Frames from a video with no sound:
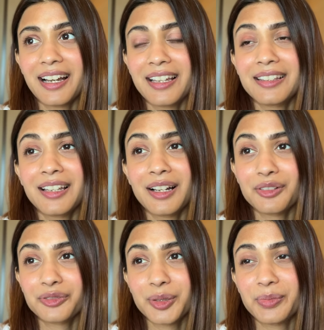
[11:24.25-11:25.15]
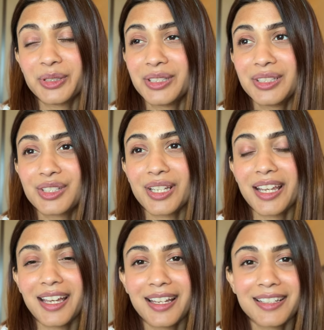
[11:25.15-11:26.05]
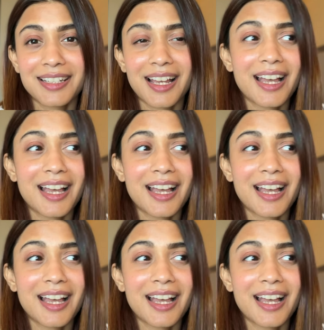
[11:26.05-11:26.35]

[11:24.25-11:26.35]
I love the beach and